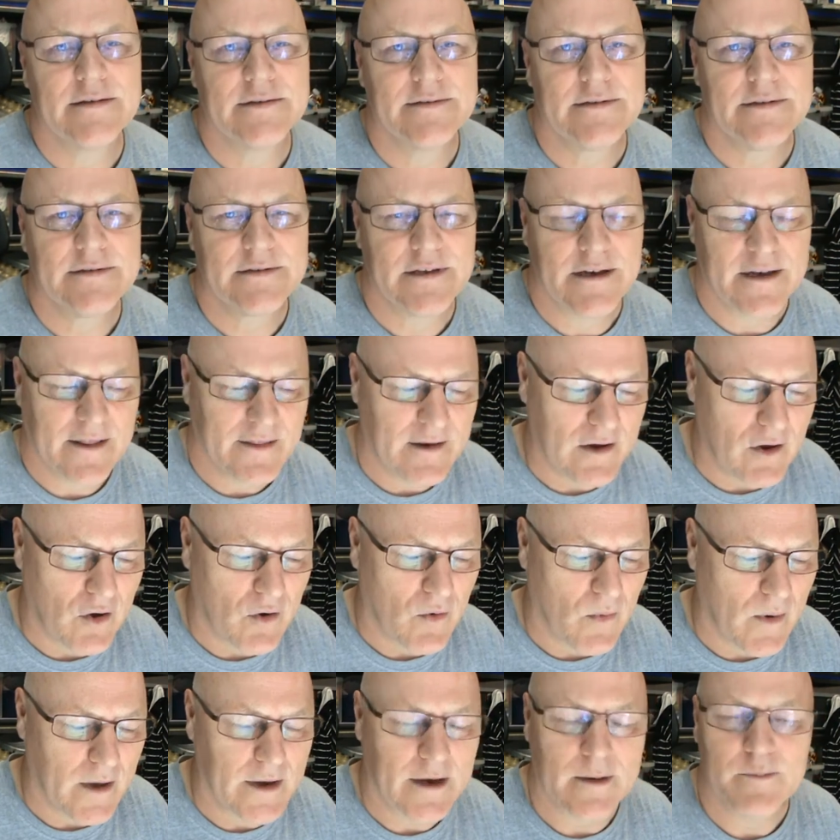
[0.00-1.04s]
It's another long
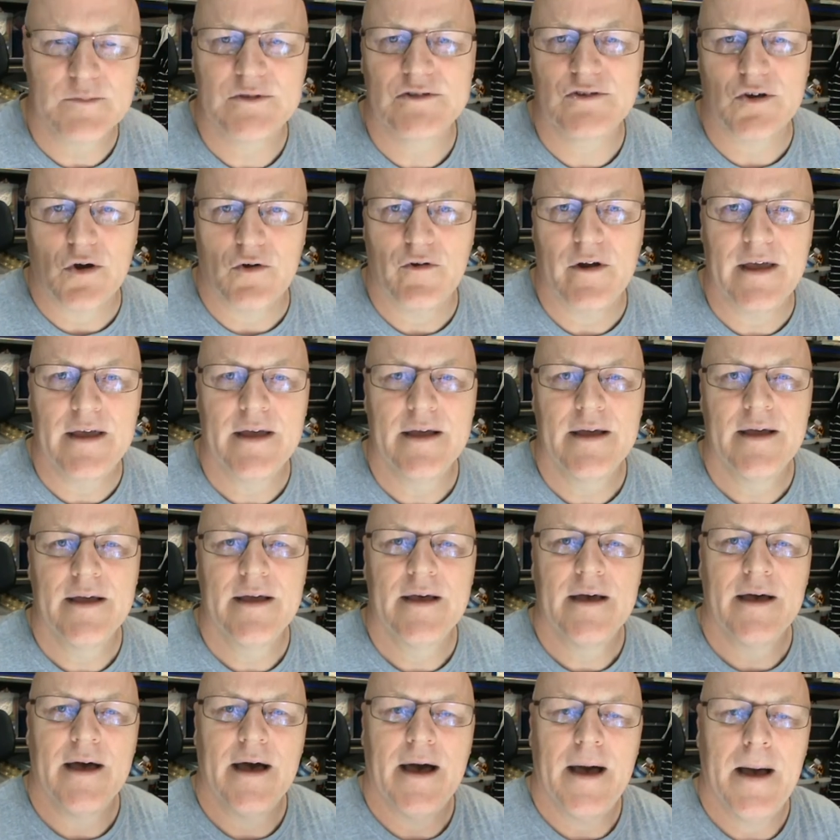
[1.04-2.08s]
one. I'm sorry,
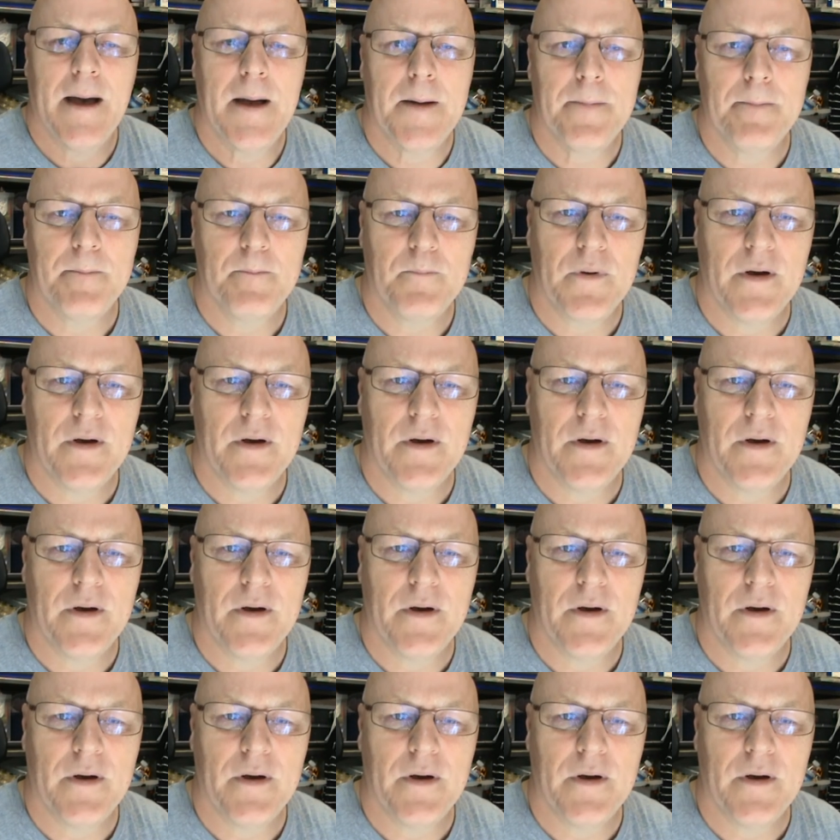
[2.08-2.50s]
um,